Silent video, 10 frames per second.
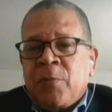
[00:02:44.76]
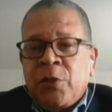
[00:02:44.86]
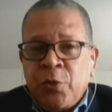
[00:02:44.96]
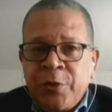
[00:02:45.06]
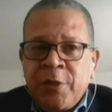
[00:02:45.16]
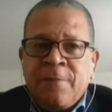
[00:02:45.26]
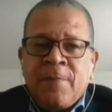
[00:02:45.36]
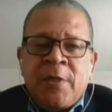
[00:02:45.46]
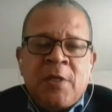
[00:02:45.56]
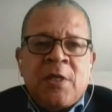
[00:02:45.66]

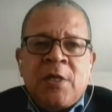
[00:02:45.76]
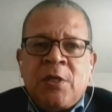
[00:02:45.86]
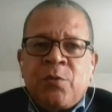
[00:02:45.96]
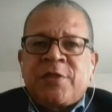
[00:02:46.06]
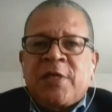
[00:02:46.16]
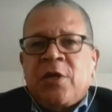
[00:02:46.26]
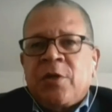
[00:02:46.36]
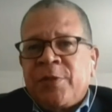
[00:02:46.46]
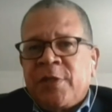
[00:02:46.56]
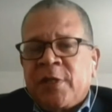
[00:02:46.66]
looting, and it was
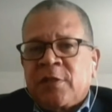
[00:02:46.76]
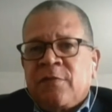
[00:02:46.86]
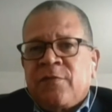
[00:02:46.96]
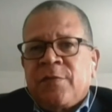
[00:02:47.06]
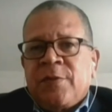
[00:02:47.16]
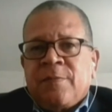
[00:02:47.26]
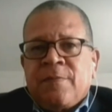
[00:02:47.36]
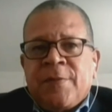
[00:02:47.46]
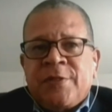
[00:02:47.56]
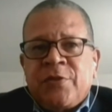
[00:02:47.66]
counterproductive.
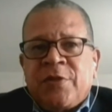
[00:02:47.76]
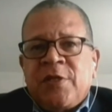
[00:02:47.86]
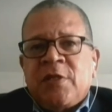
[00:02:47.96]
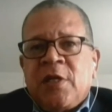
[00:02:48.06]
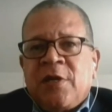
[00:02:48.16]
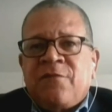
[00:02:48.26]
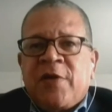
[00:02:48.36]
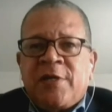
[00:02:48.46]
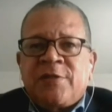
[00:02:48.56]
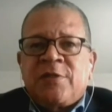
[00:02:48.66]
So I think
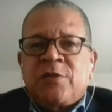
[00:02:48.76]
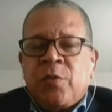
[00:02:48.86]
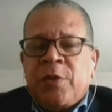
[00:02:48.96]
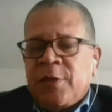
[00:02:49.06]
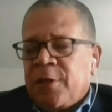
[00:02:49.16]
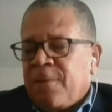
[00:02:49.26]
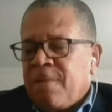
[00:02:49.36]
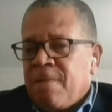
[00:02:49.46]
nonviolence is the way to go.